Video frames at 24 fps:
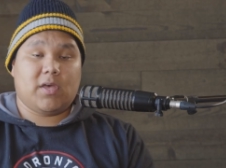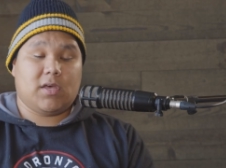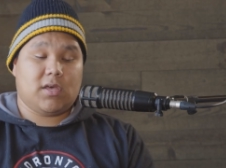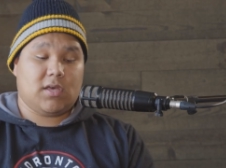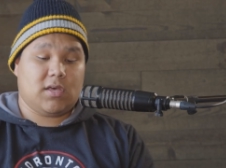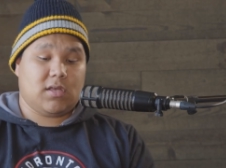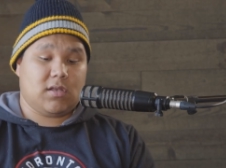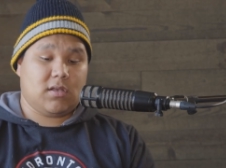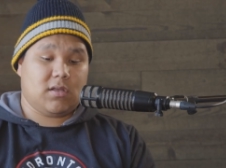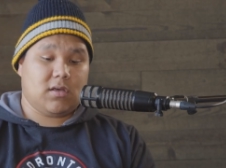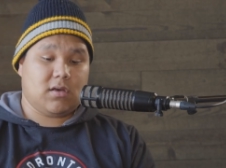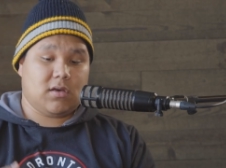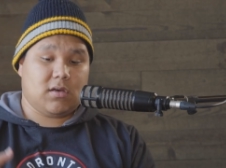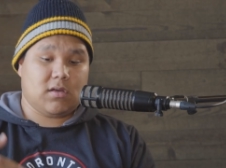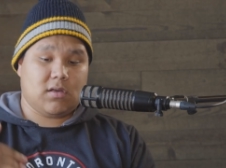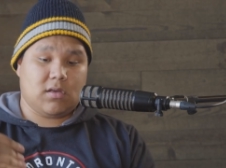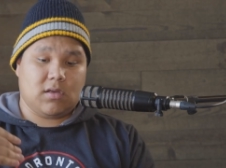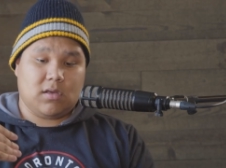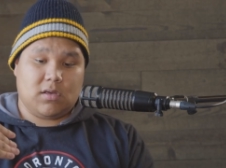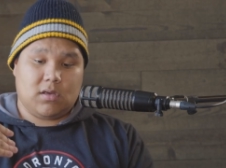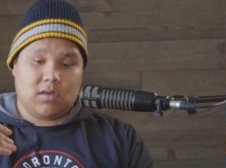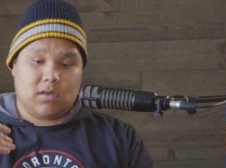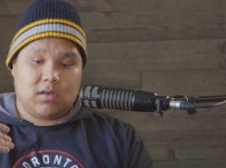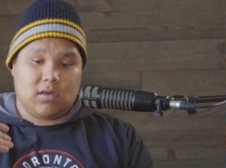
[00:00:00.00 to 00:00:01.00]
And
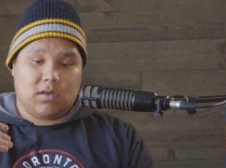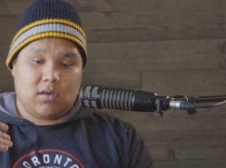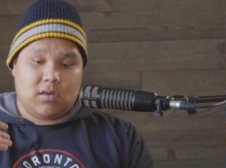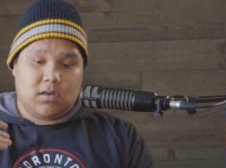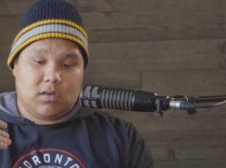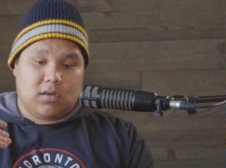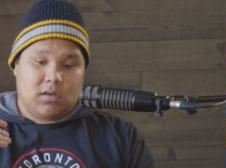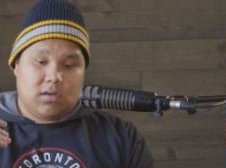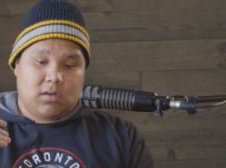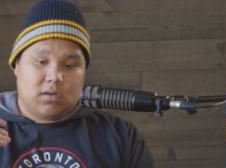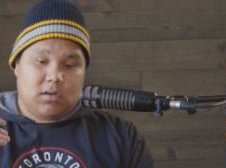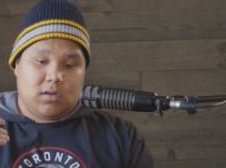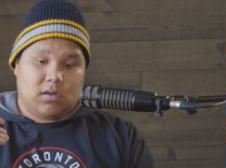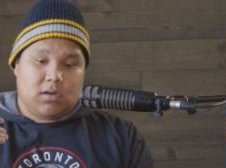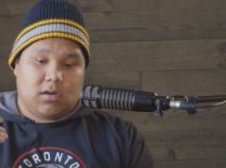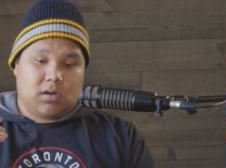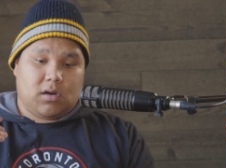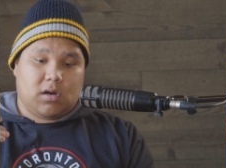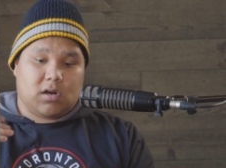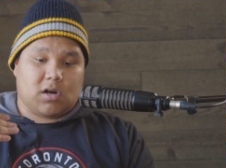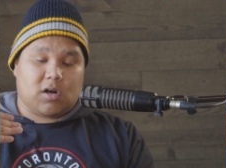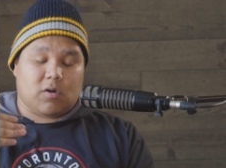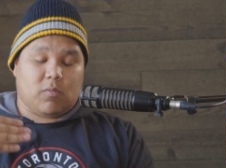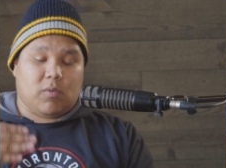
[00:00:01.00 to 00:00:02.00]

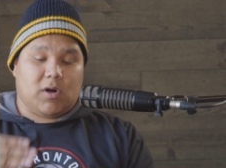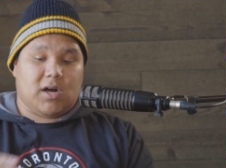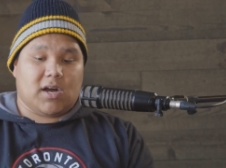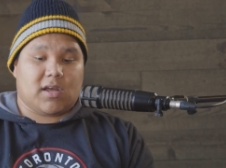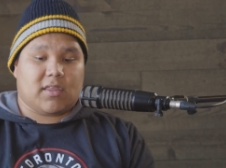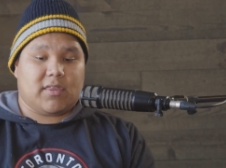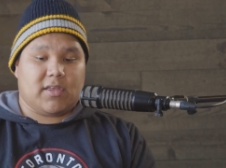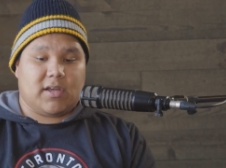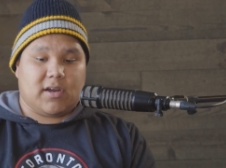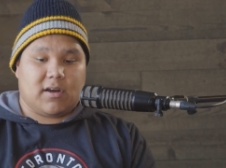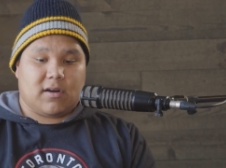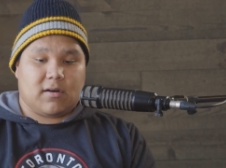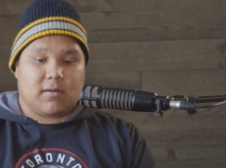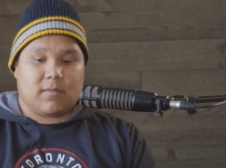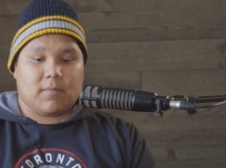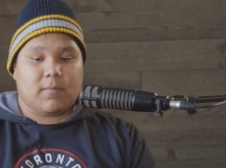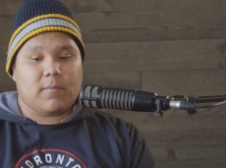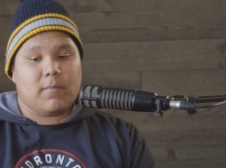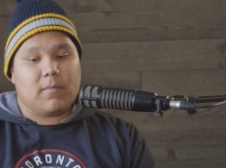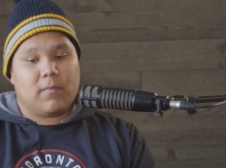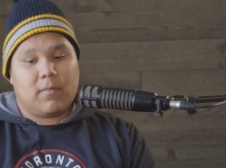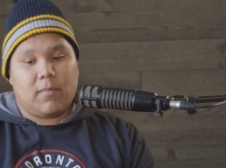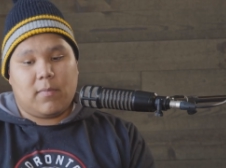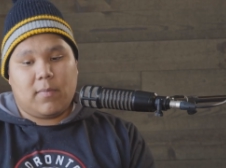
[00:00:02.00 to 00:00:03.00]
on our walk there,
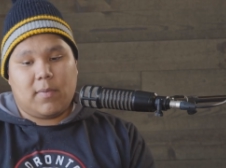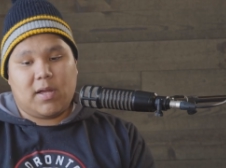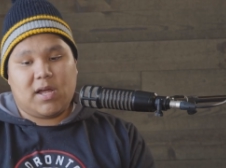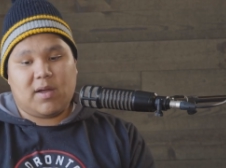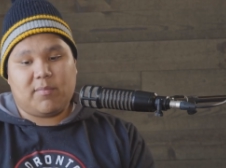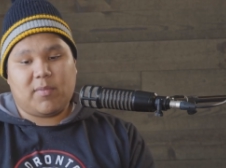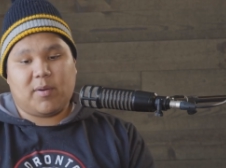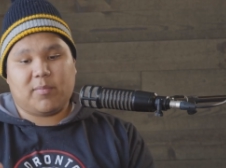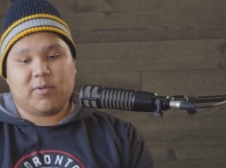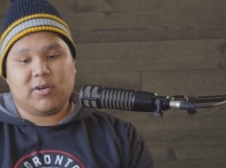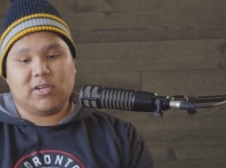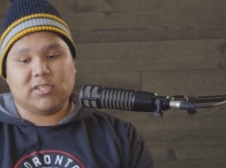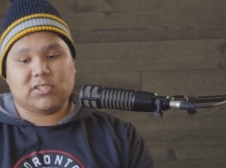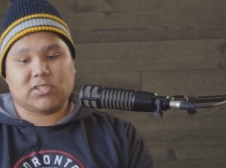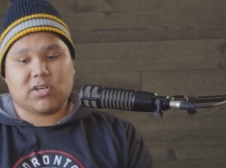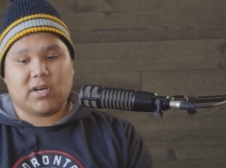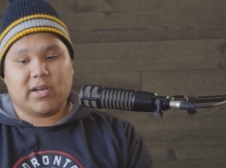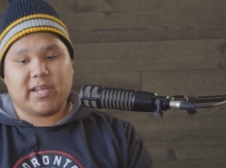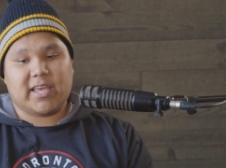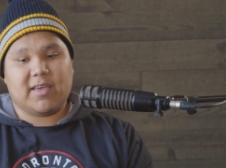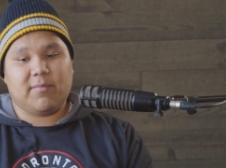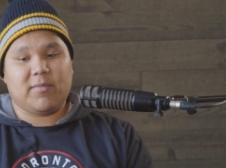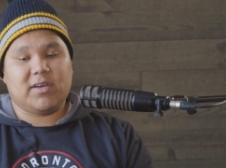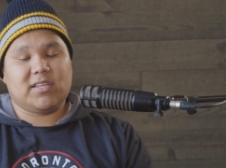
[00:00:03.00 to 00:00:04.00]
I remember I was
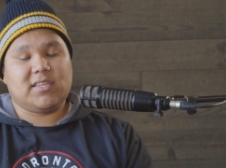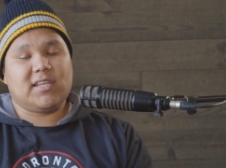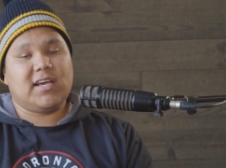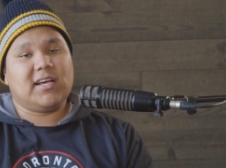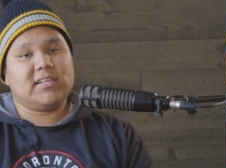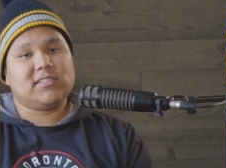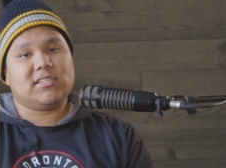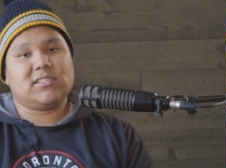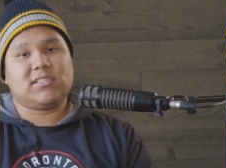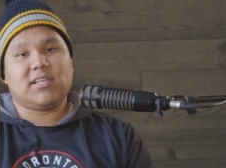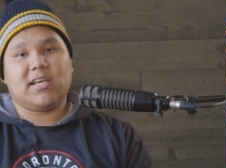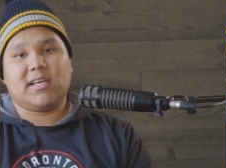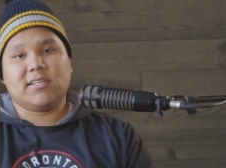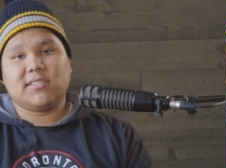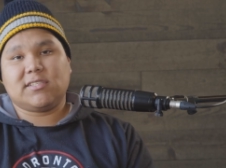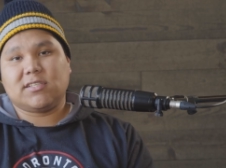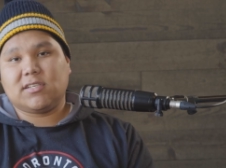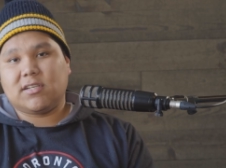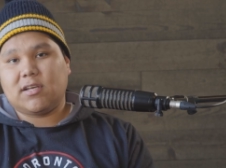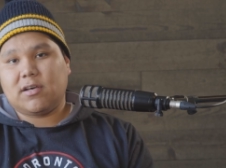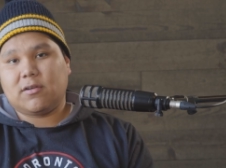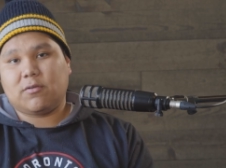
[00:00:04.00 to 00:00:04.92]
trying to get my dad's attention.